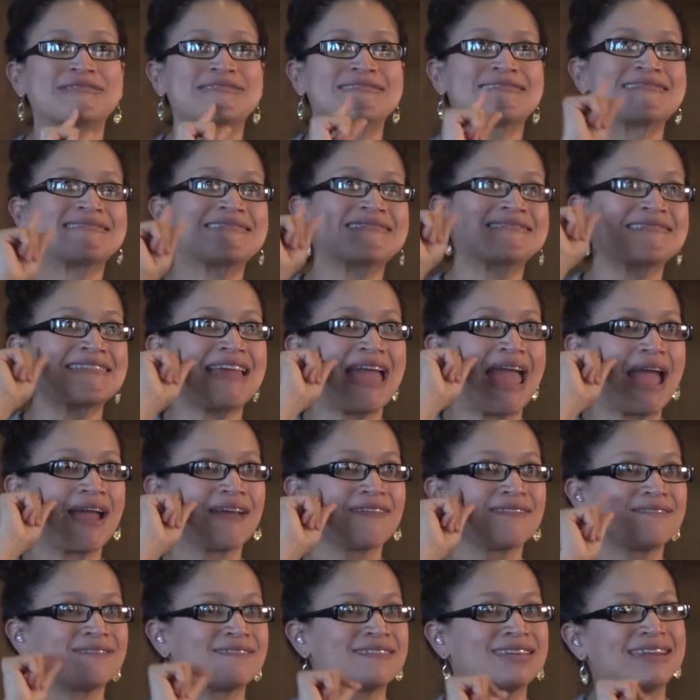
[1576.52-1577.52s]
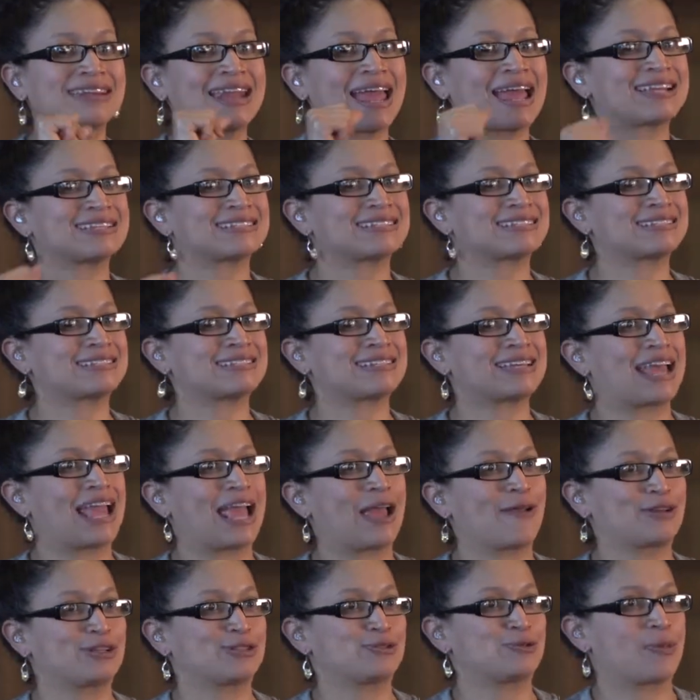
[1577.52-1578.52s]
We want
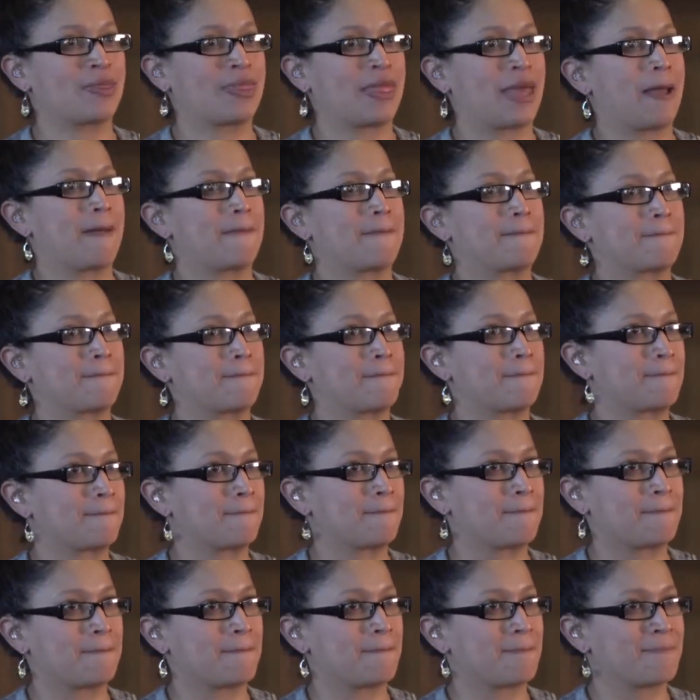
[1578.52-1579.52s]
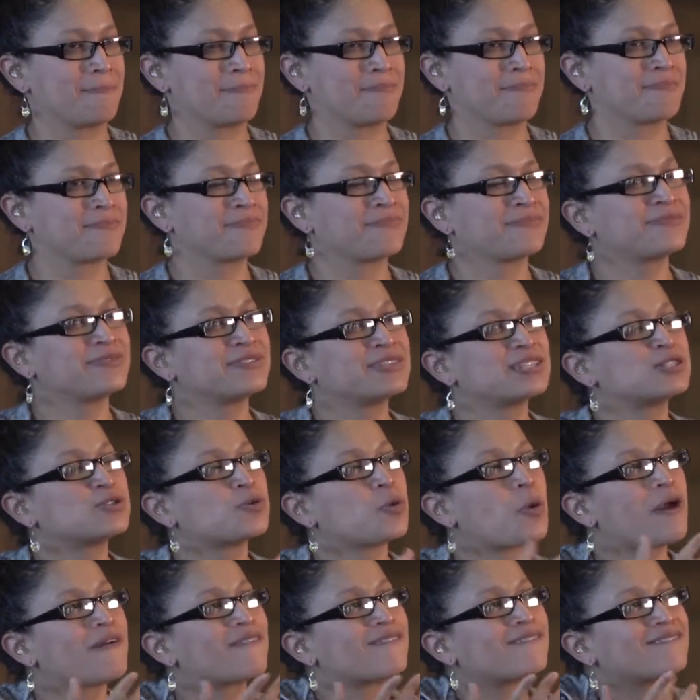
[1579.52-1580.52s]
the word deaf not to be
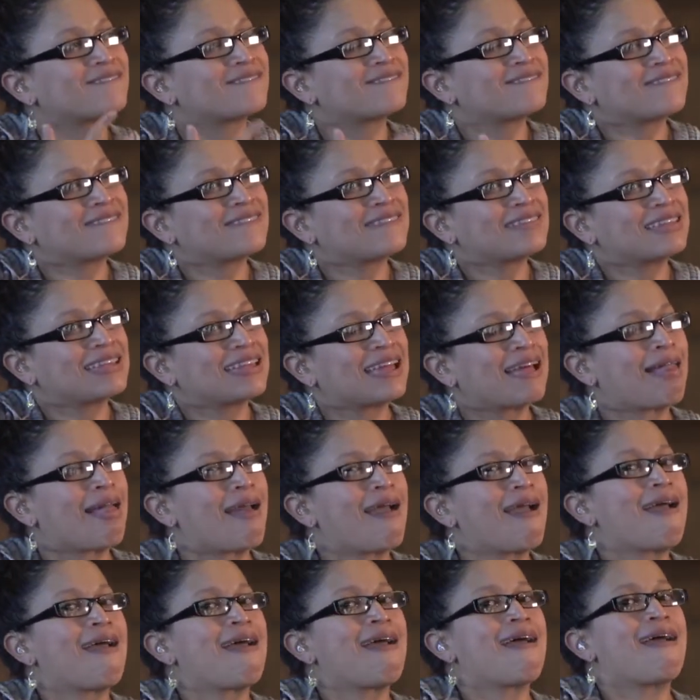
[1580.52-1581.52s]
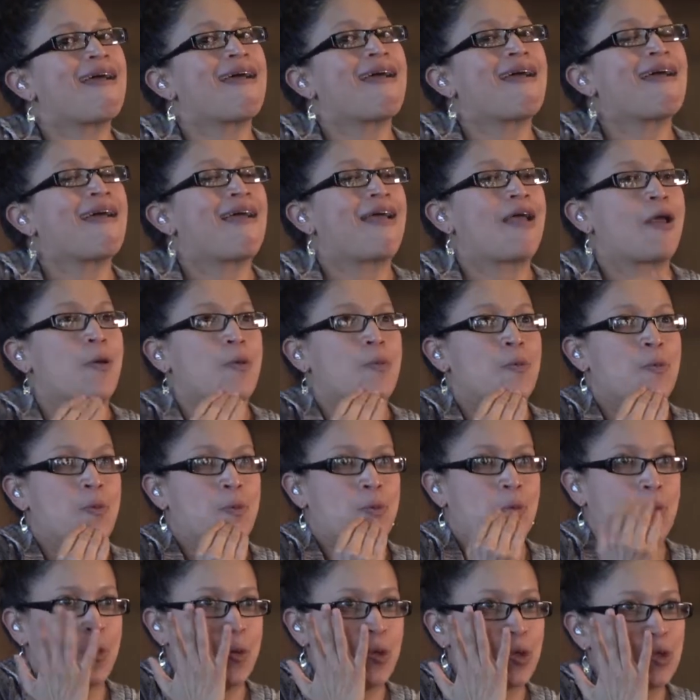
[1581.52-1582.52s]
scary to law enforcement
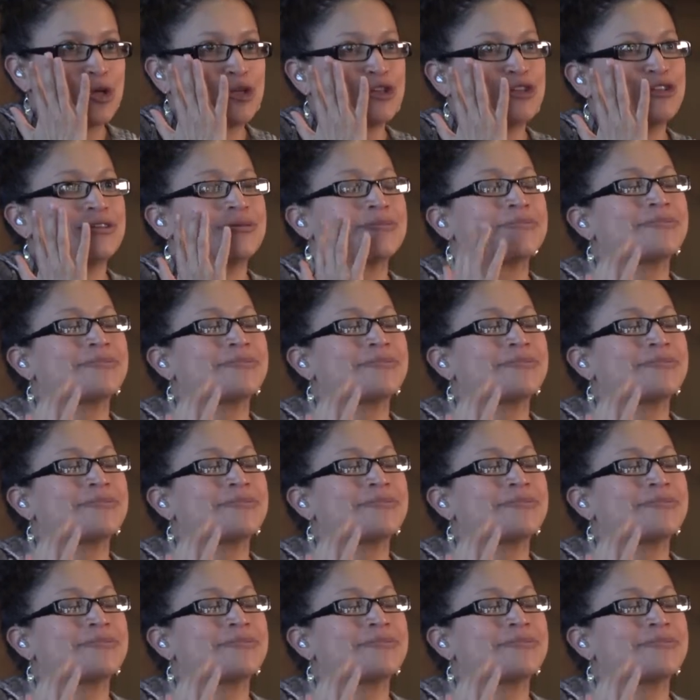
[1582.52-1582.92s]
officers.